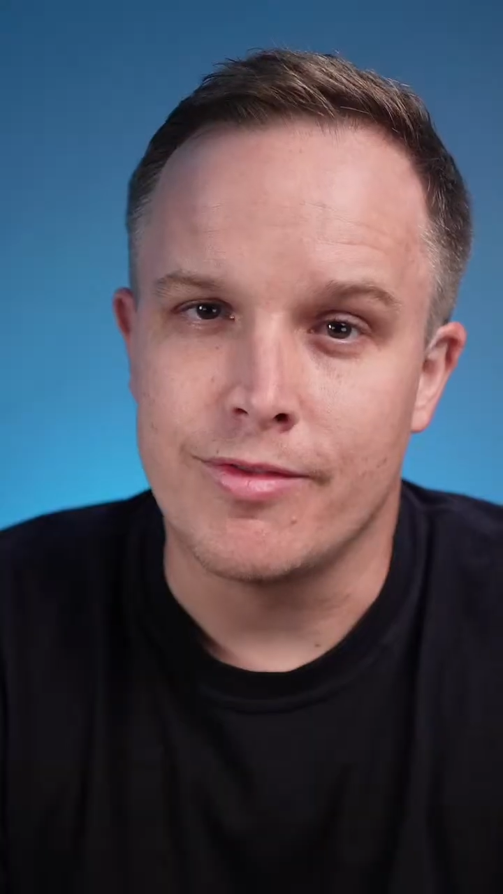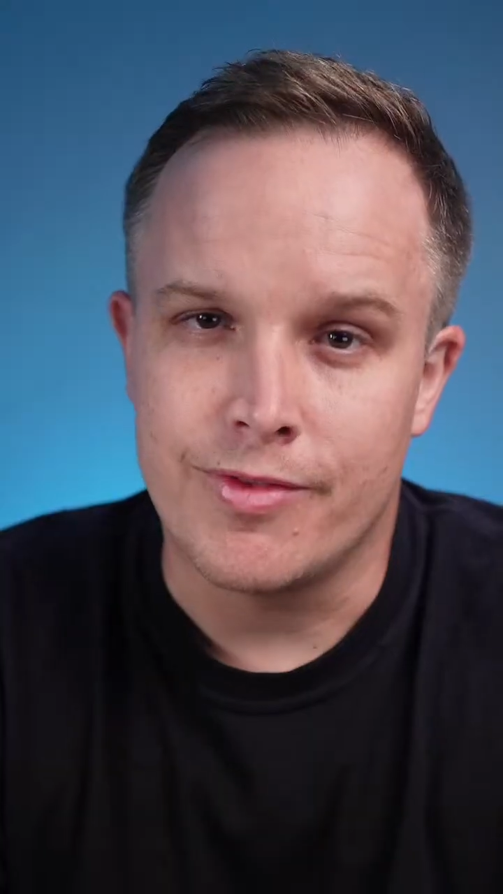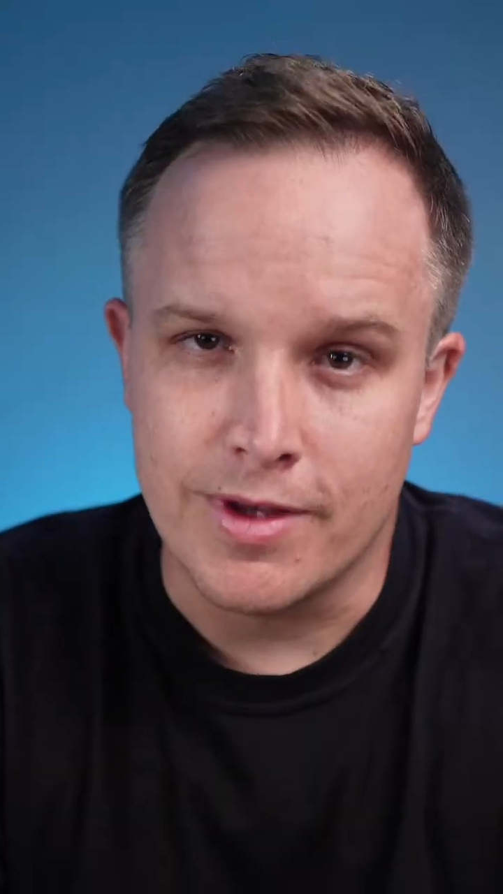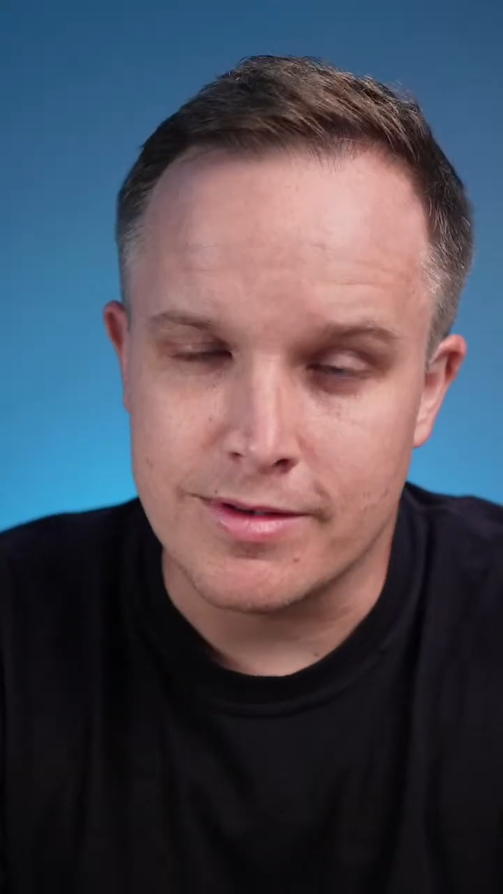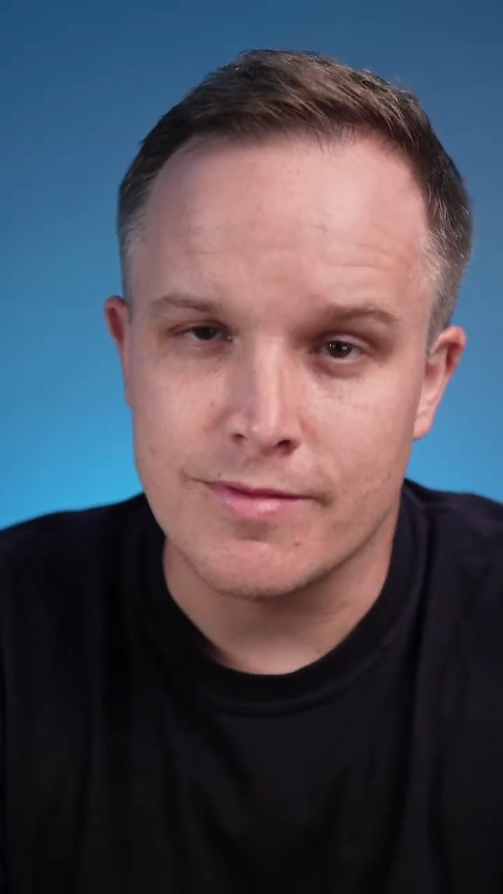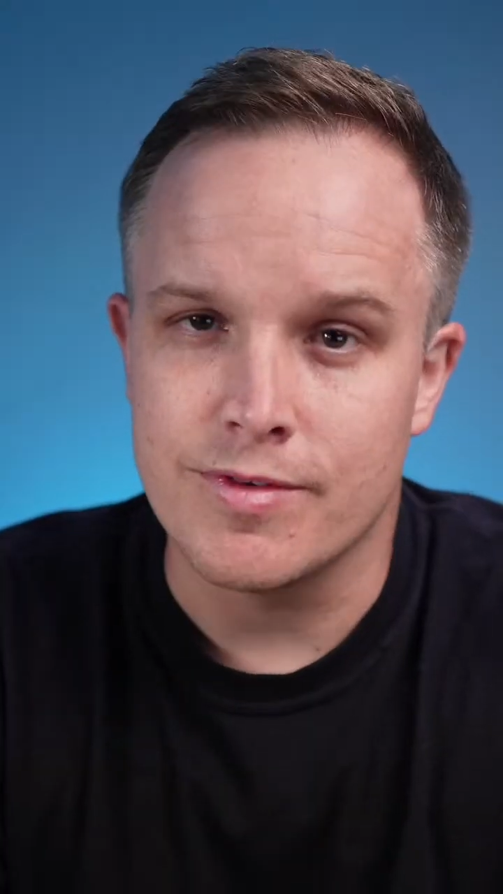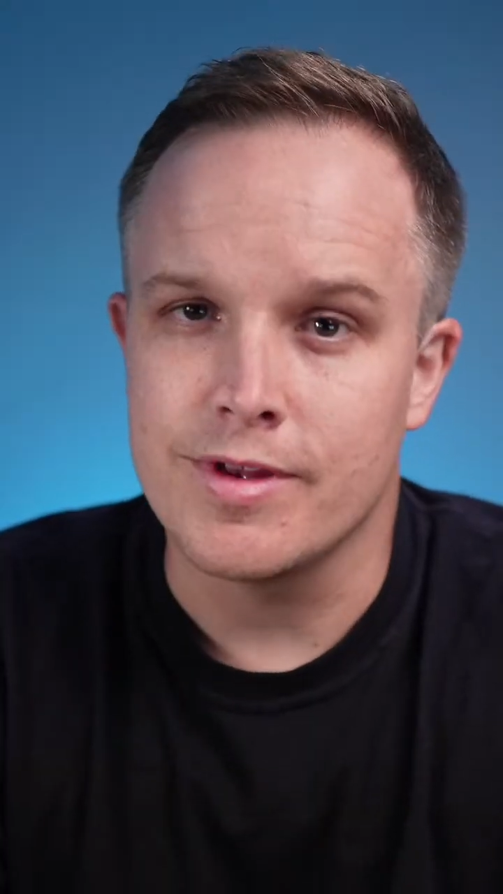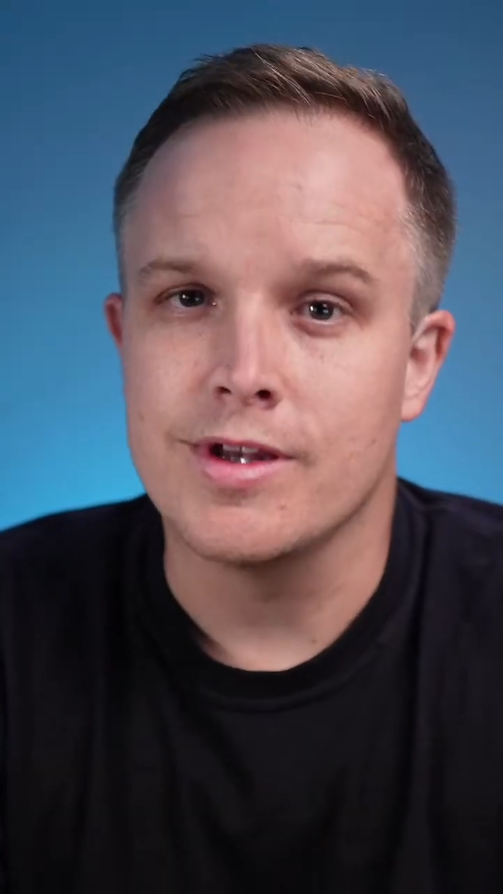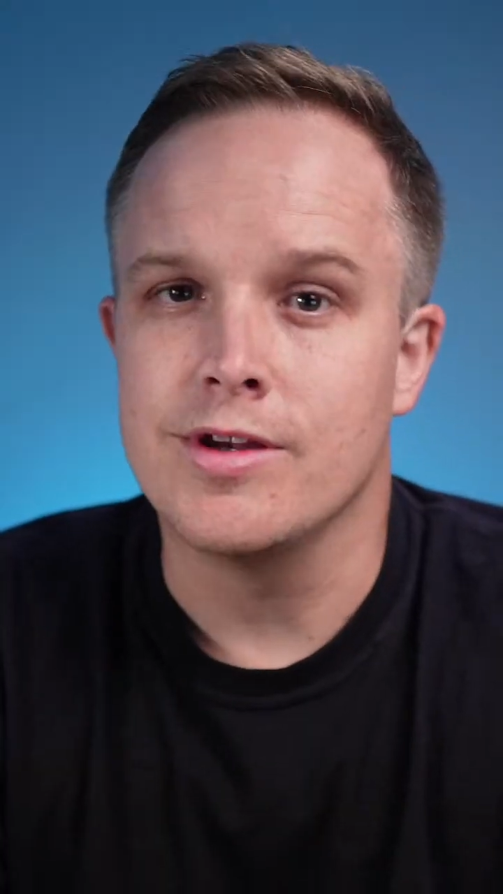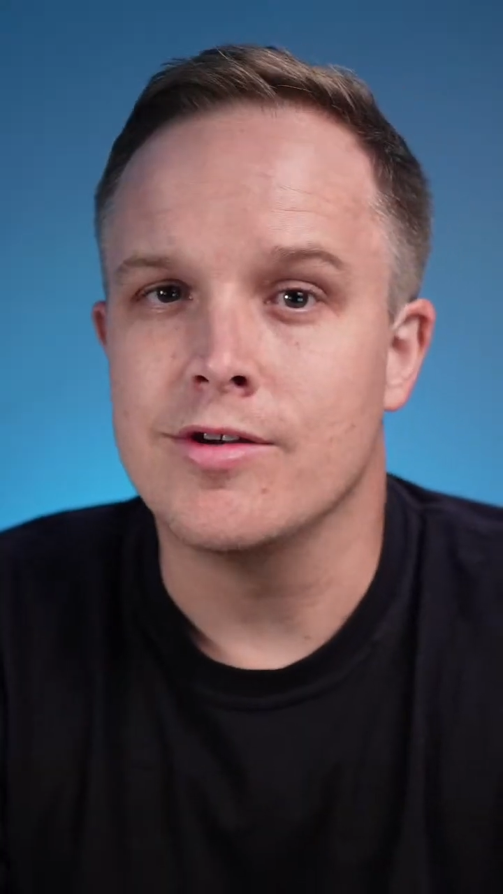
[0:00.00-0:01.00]
think different
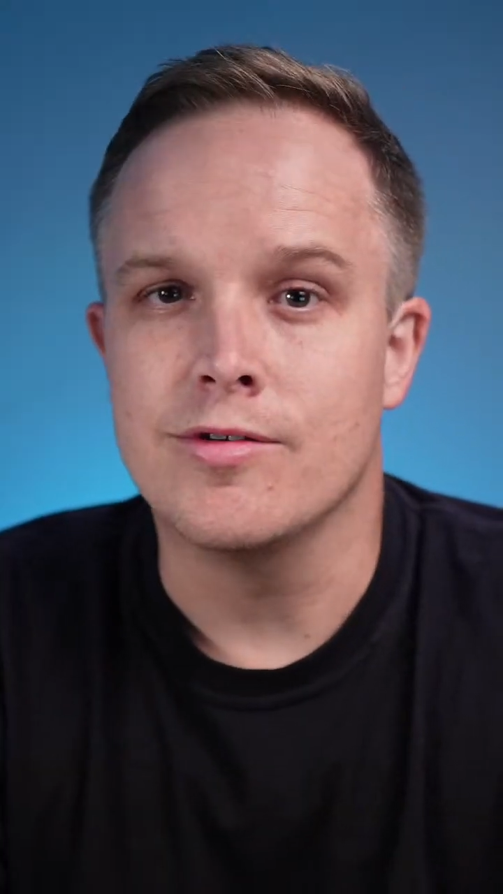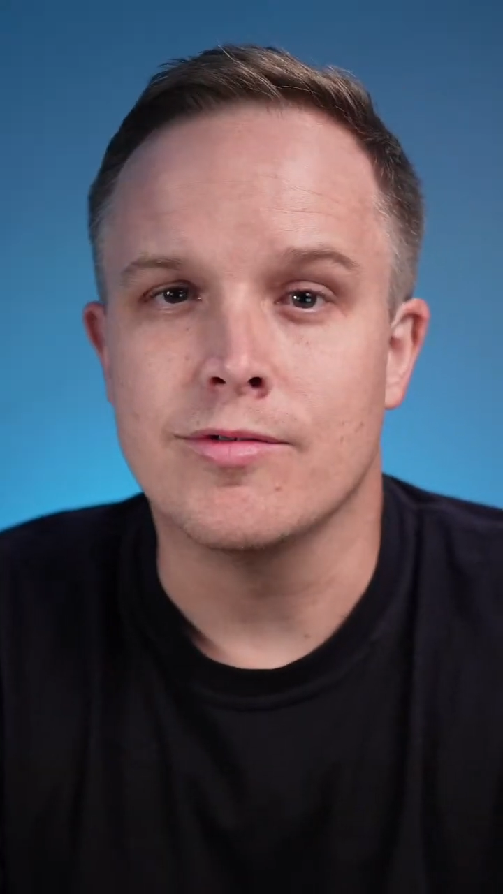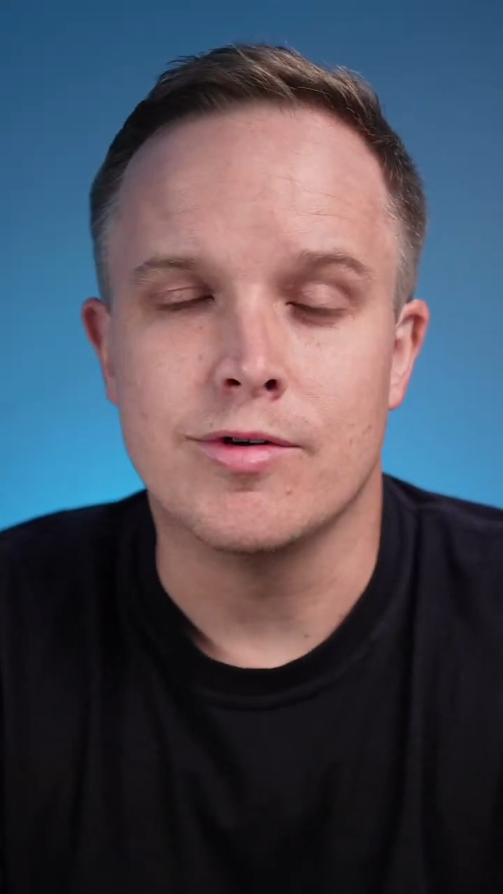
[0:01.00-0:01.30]
than you,